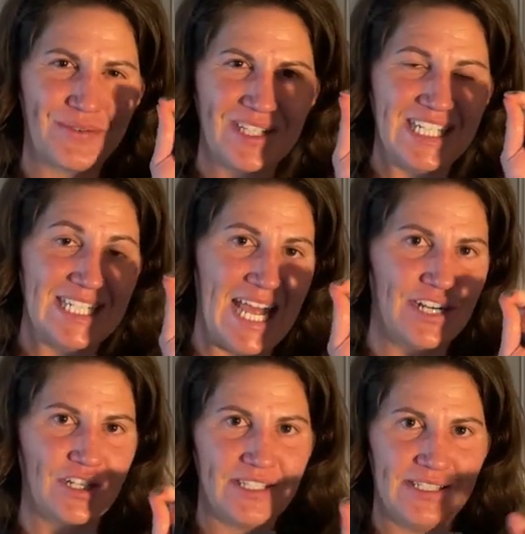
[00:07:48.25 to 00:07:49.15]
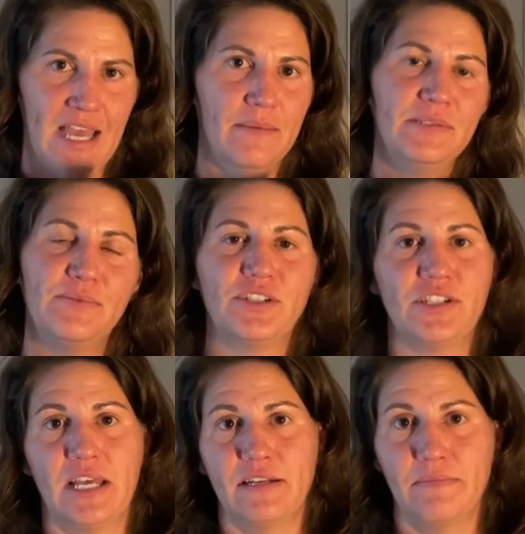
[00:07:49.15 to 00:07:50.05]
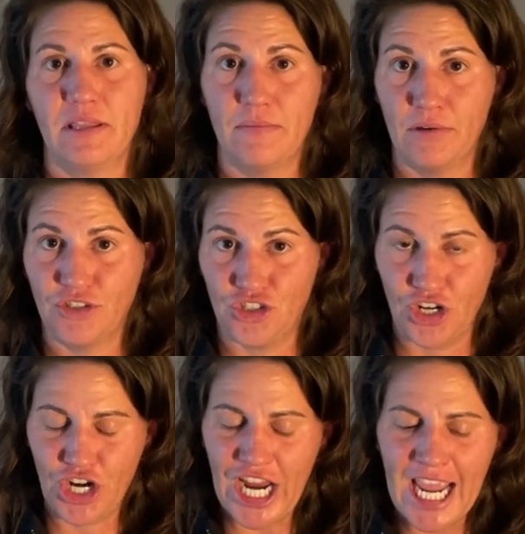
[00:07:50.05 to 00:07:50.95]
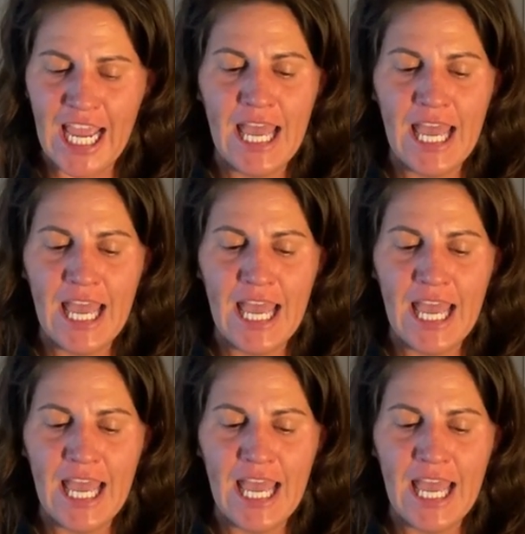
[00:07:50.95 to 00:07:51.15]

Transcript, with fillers: really tender stems, which tend to be the most sugary.